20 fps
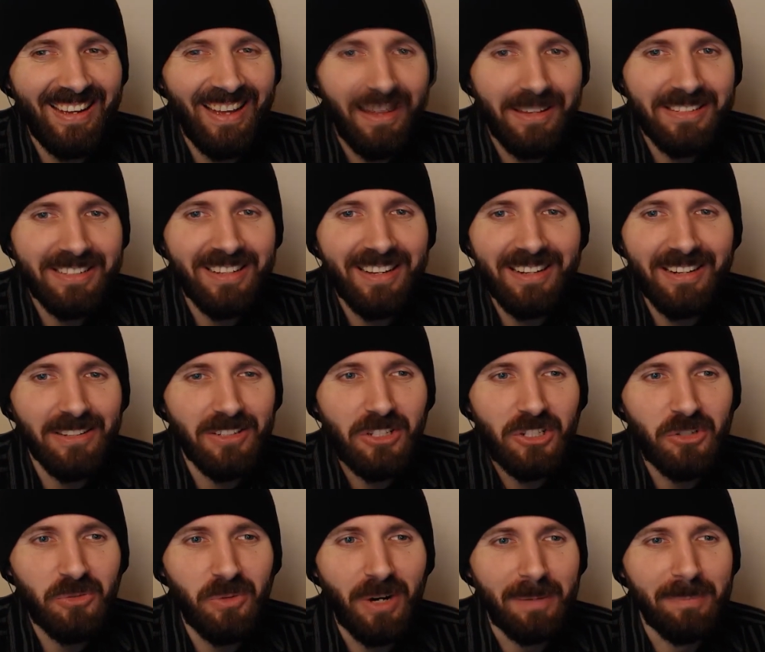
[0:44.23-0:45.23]
This guy doesn't
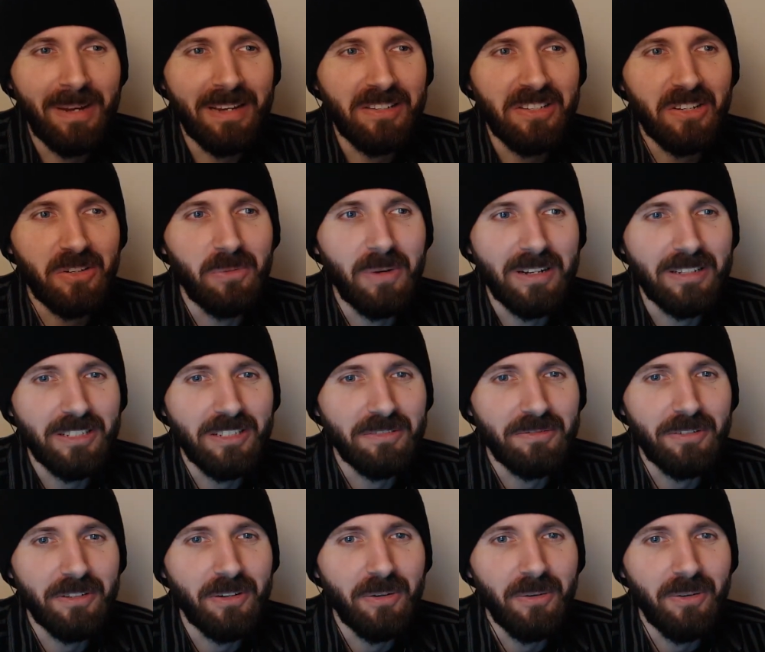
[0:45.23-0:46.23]
strike me as
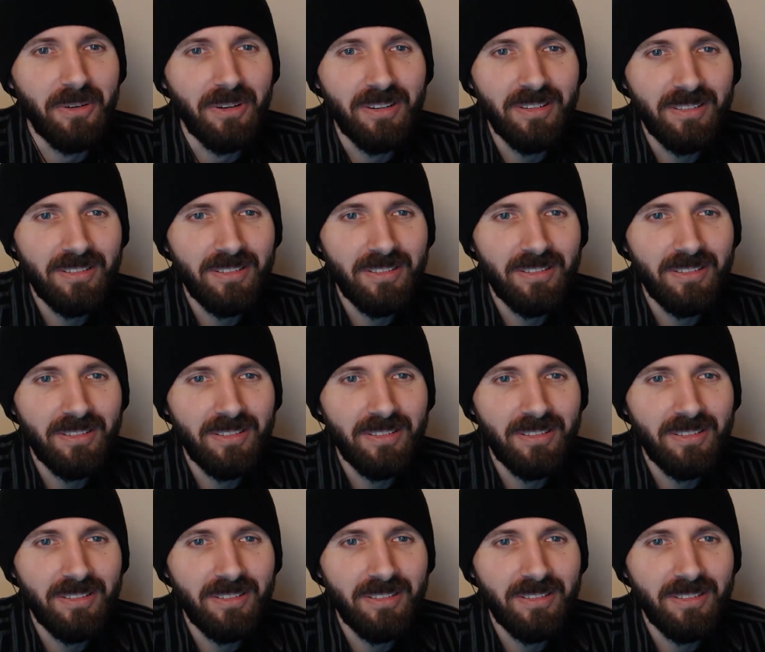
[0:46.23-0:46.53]
aggressive at all.